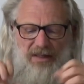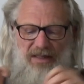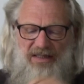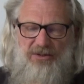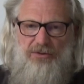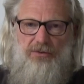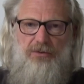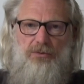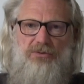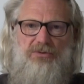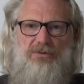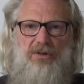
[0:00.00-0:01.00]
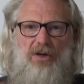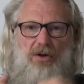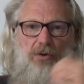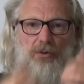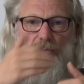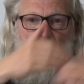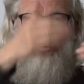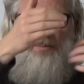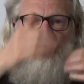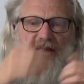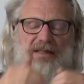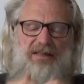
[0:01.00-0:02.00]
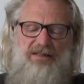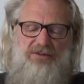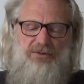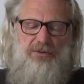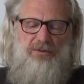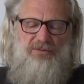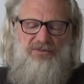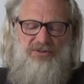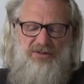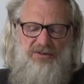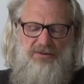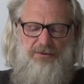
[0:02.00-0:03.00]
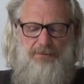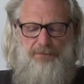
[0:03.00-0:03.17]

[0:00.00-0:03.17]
exclusion, or replication of genes.